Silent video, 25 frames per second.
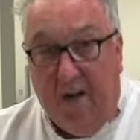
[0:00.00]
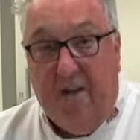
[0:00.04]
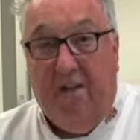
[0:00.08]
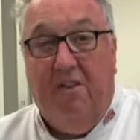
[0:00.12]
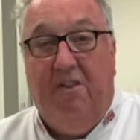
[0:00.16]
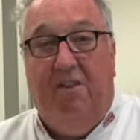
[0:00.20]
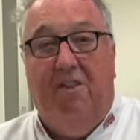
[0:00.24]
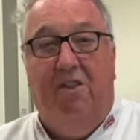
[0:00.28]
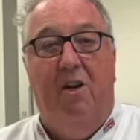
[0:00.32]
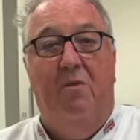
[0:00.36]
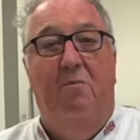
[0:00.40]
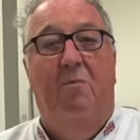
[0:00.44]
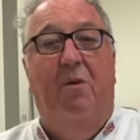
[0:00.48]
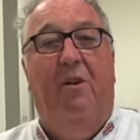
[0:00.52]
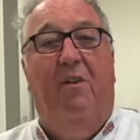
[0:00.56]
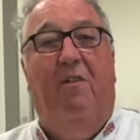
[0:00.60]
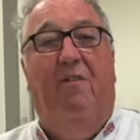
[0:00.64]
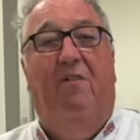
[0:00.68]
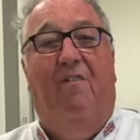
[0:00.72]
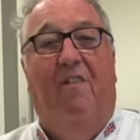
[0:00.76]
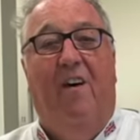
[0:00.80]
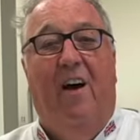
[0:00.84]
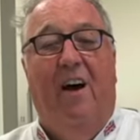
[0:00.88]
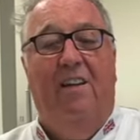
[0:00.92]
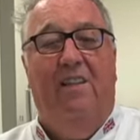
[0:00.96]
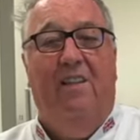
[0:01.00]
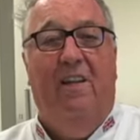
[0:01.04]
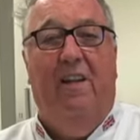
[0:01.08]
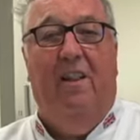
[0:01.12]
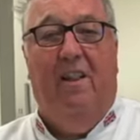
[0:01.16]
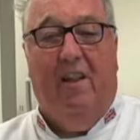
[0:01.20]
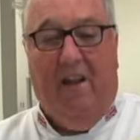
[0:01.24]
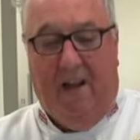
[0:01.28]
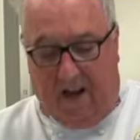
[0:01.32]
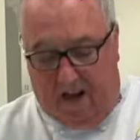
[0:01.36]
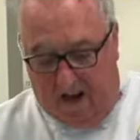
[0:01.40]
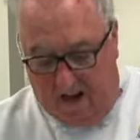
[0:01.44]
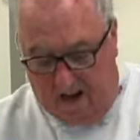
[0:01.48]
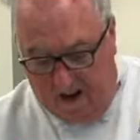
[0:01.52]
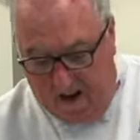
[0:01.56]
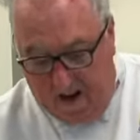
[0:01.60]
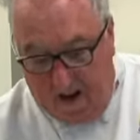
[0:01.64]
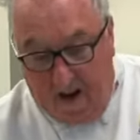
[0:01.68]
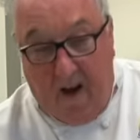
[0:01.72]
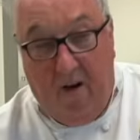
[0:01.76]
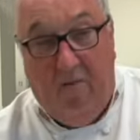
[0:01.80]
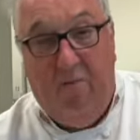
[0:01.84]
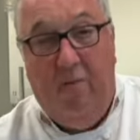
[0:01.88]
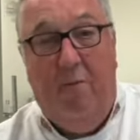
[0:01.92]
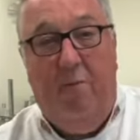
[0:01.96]
There's so much fat in there,
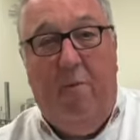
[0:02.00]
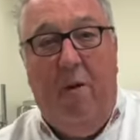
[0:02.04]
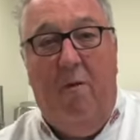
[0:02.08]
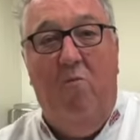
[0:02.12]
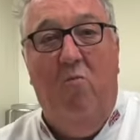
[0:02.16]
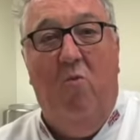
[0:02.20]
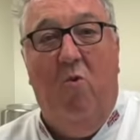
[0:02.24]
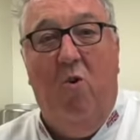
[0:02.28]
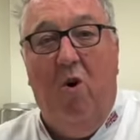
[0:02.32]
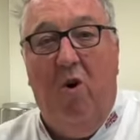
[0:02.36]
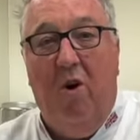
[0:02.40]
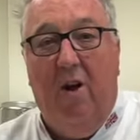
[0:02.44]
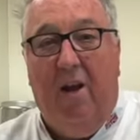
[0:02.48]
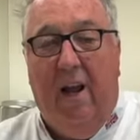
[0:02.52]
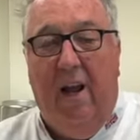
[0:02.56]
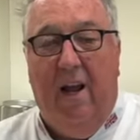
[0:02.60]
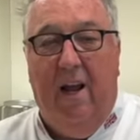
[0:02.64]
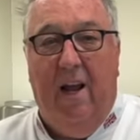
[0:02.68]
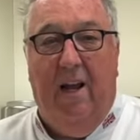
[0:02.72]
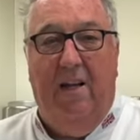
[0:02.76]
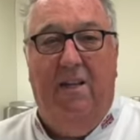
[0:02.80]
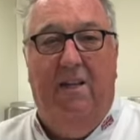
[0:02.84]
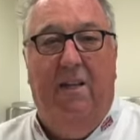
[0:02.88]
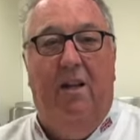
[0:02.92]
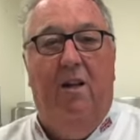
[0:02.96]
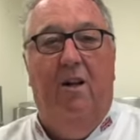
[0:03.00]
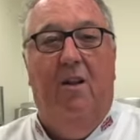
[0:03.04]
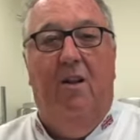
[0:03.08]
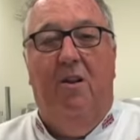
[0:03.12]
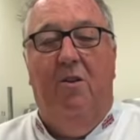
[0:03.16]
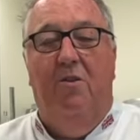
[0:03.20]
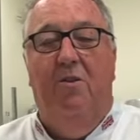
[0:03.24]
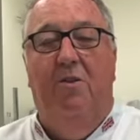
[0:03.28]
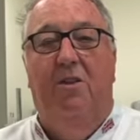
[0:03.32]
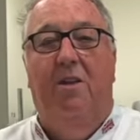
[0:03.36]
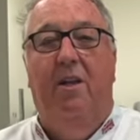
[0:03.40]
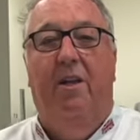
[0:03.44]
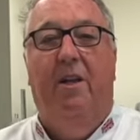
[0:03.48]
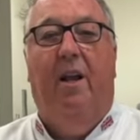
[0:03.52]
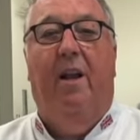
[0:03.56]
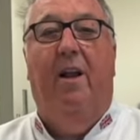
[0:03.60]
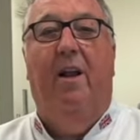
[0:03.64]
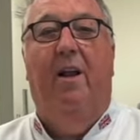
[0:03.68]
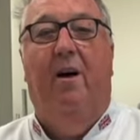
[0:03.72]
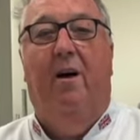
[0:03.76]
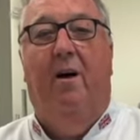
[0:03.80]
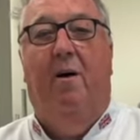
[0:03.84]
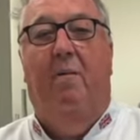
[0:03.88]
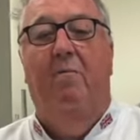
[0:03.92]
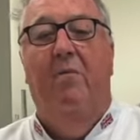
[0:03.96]
and we've been working at it, loosening it
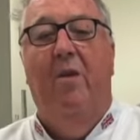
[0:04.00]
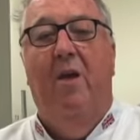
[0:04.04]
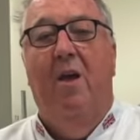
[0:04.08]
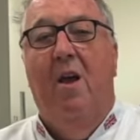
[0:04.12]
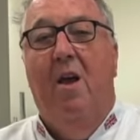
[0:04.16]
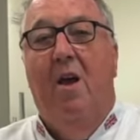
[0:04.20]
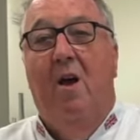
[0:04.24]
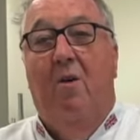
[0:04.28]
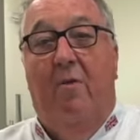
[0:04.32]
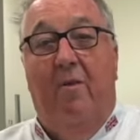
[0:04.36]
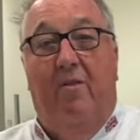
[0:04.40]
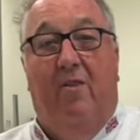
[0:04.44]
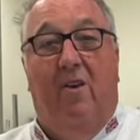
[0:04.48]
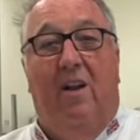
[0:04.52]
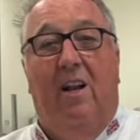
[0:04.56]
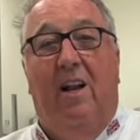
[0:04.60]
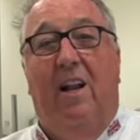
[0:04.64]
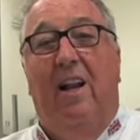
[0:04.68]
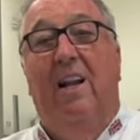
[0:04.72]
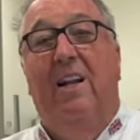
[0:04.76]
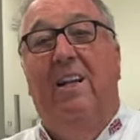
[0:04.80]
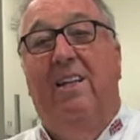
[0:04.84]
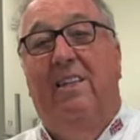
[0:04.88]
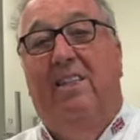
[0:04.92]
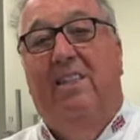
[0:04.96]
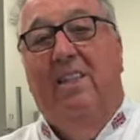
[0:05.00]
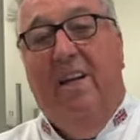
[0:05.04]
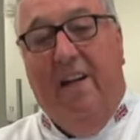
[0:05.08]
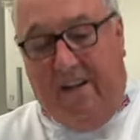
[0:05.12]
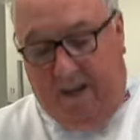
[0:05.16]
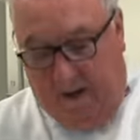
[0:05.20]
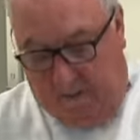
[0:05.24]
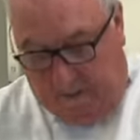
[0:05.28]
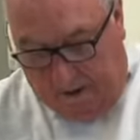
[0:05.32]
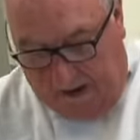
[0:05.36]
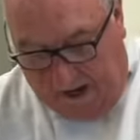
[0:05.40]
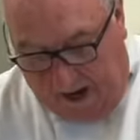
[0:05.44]
up. We've got to let it set up